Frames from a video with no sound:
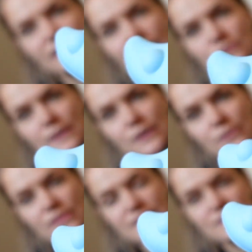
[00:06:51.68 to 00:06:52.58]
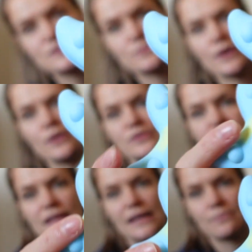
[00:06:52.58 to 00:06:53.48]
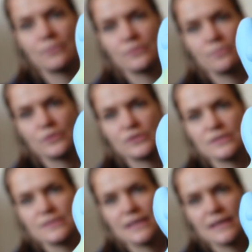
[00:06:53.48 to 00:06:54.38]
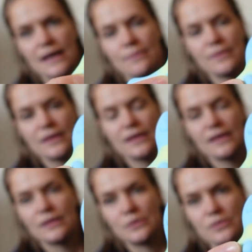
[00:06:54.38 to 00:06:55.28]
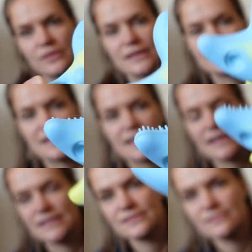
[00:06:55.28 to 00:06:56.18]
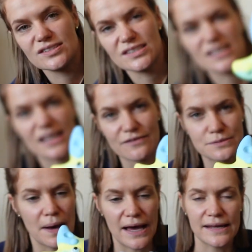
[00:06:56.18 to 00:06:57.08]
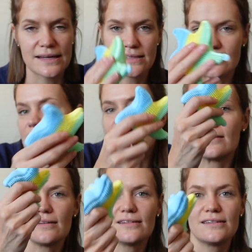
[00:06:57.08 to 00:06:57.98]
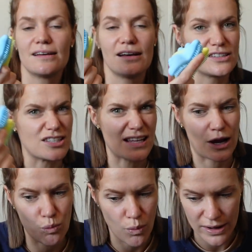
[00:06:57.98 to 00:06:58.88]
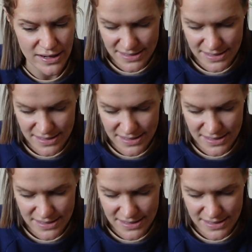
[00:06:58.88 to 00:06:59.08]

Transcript: loves playing with this as well. She like pushes the little things in, and she loves biting it. So just like one